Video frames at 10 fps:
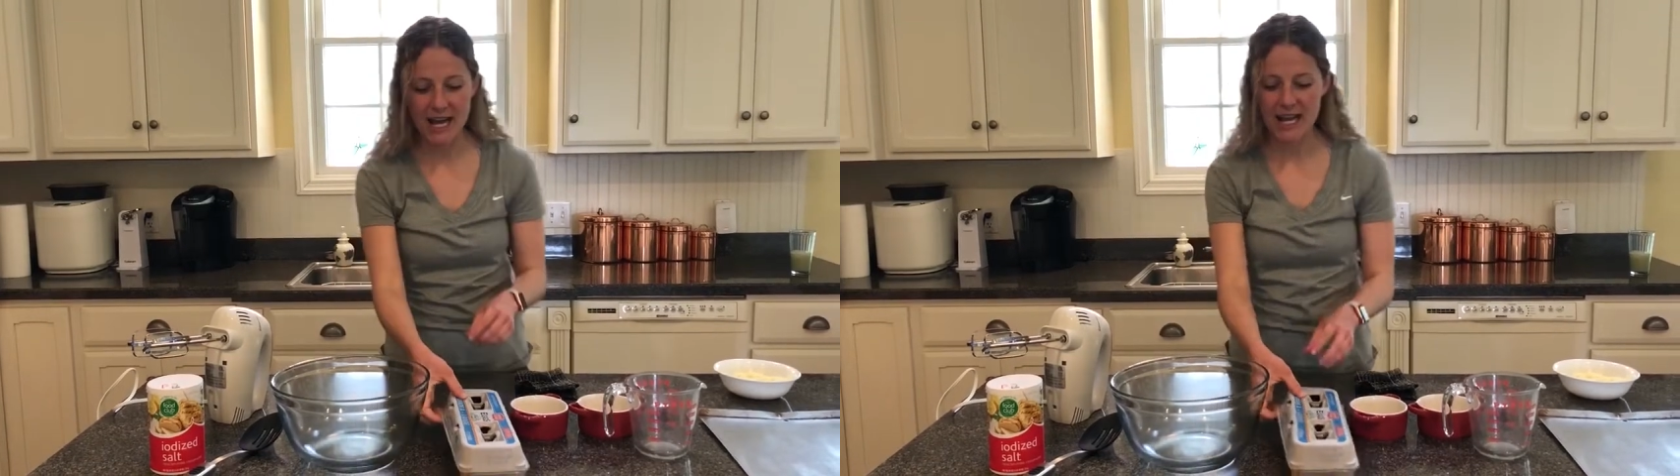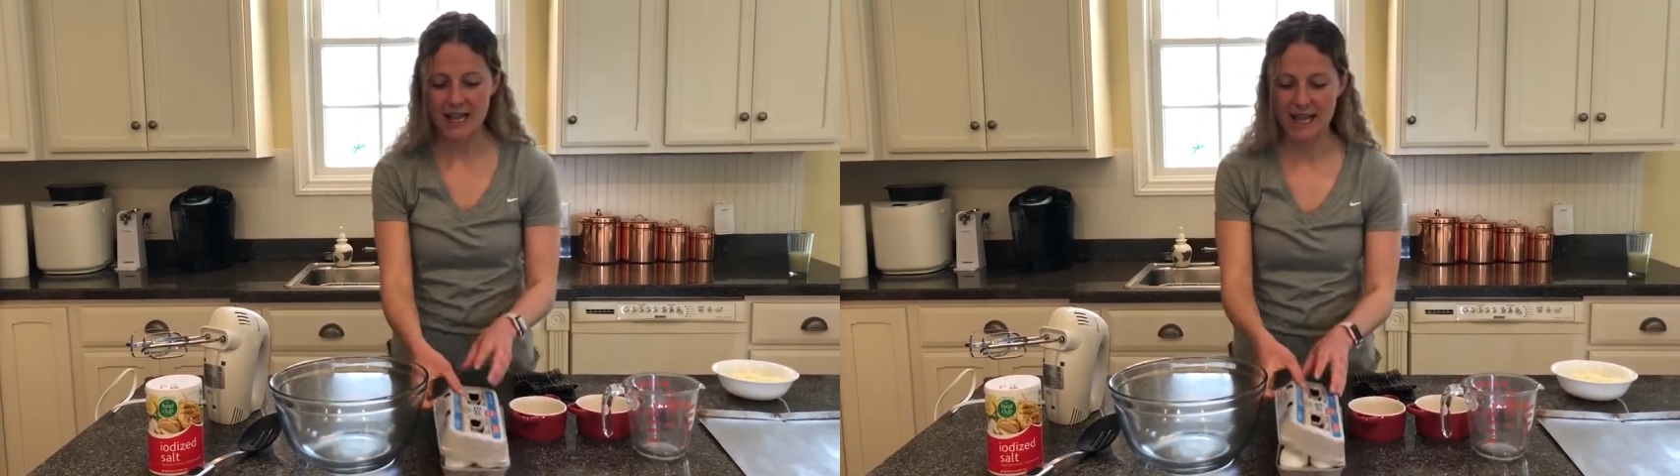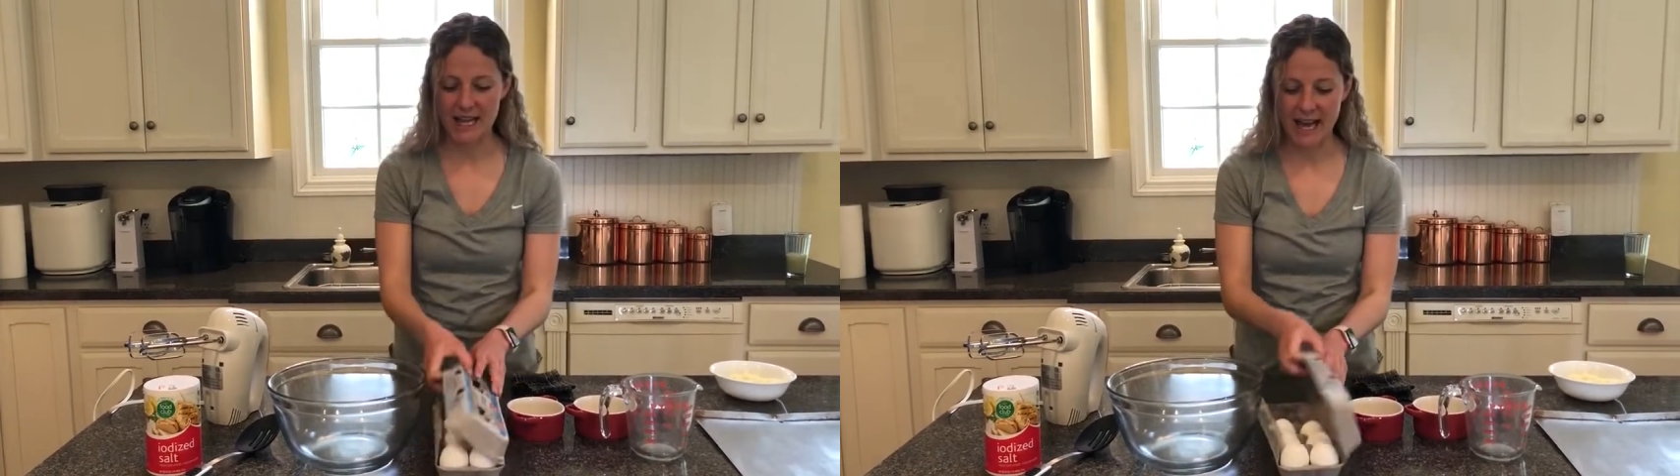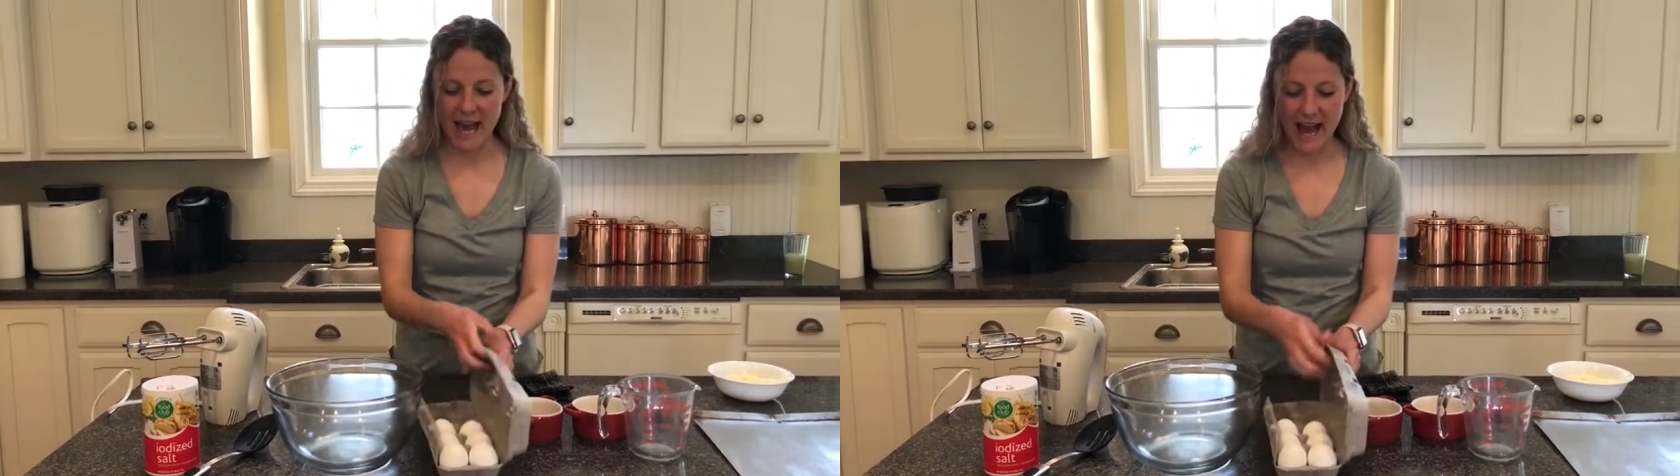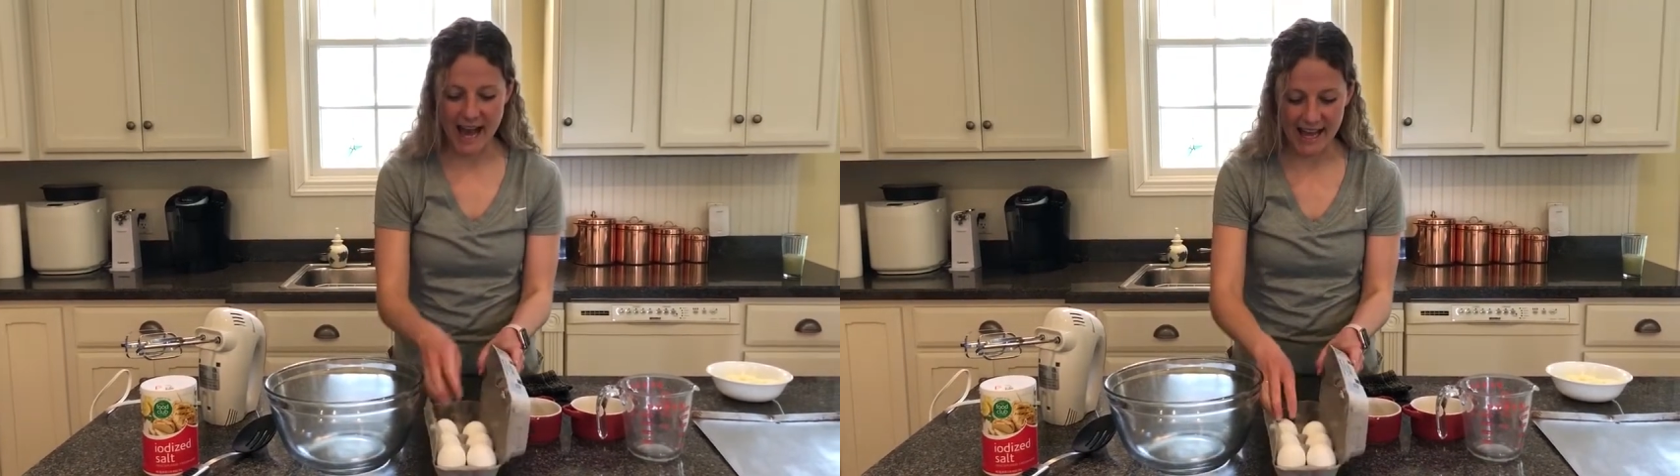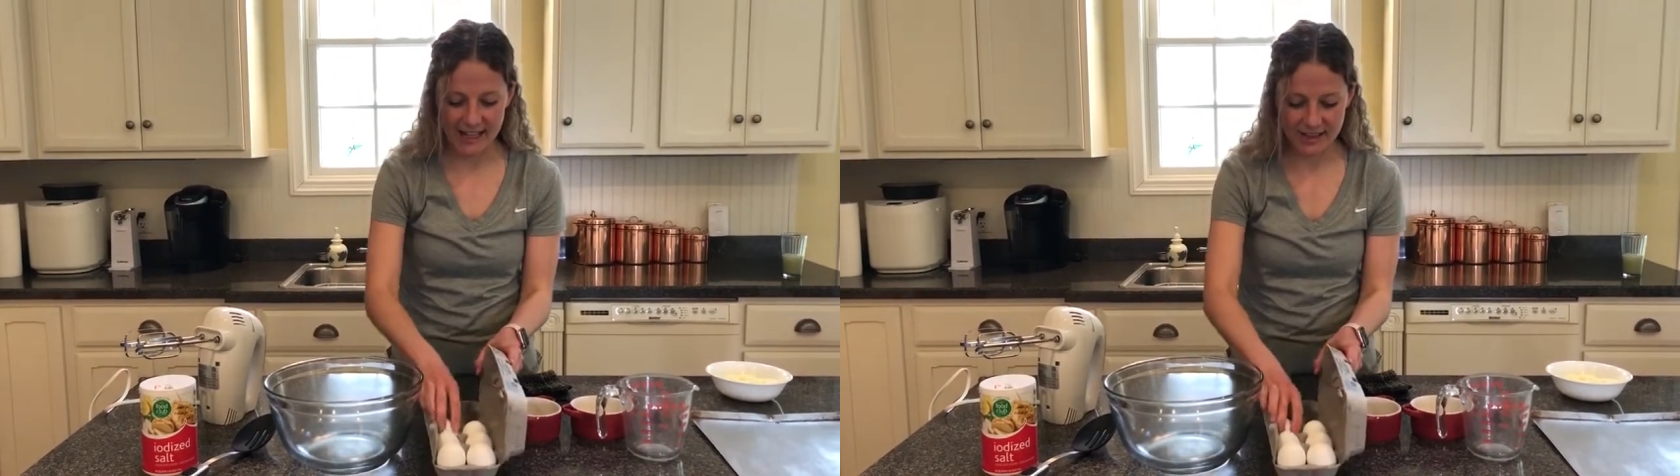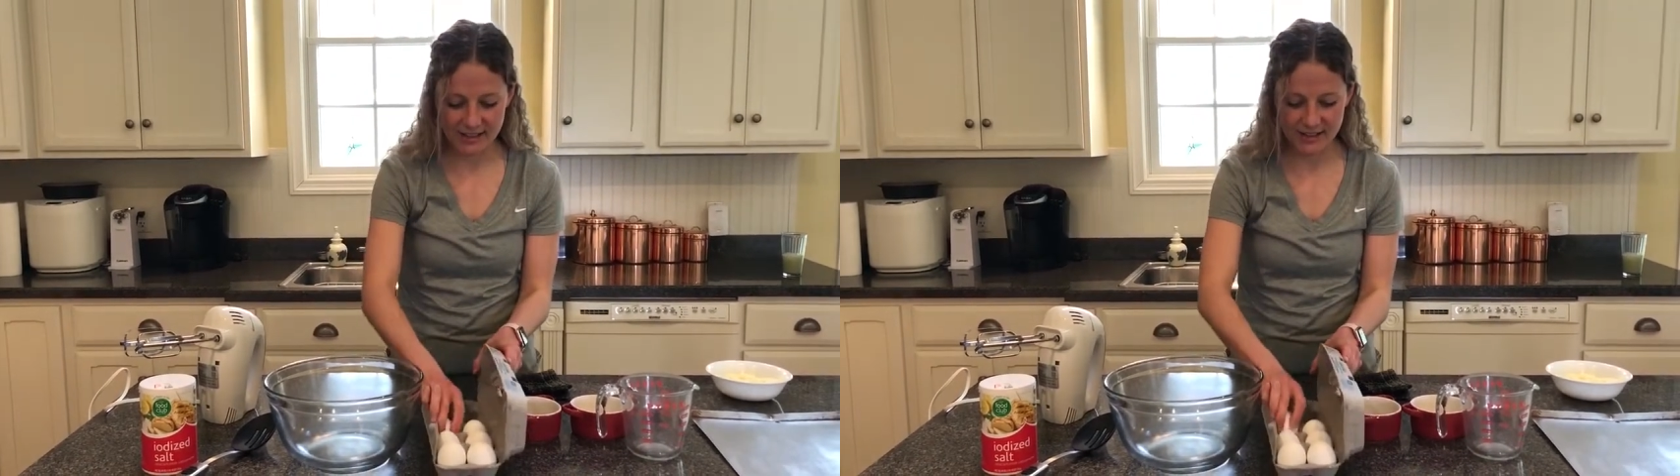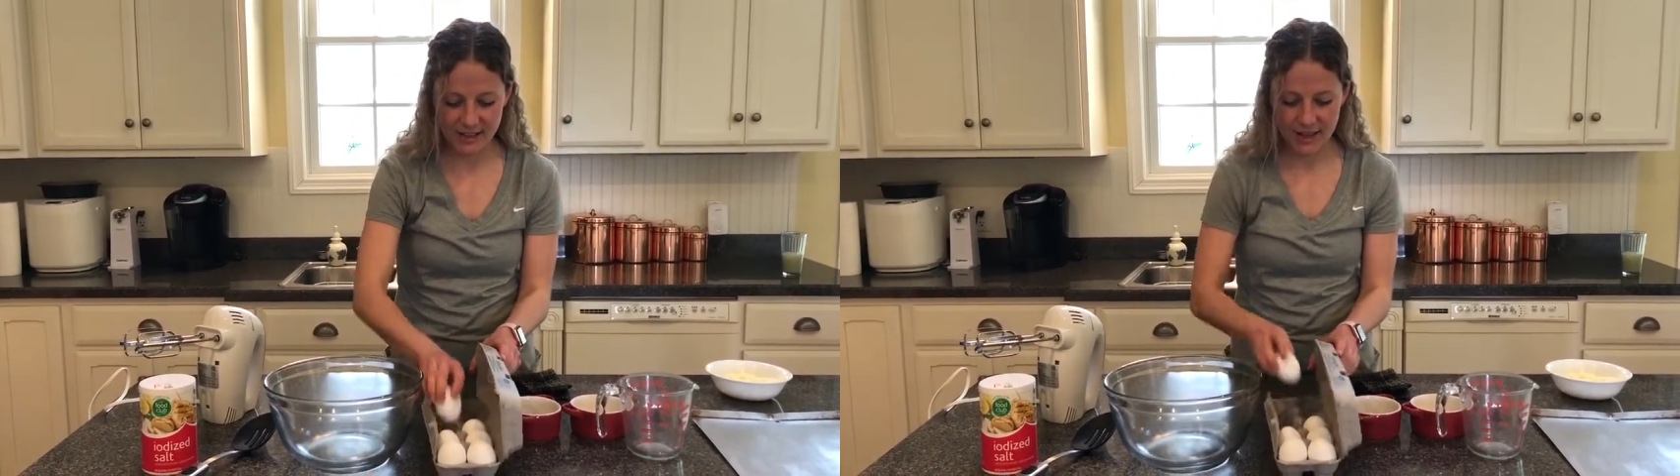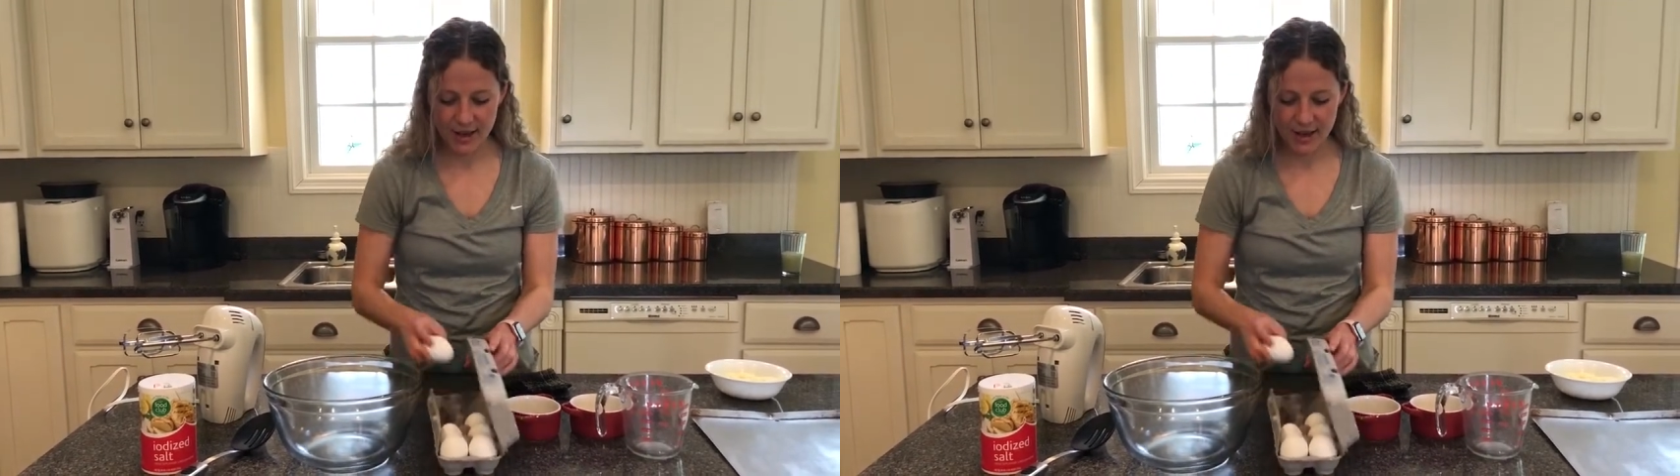the eggs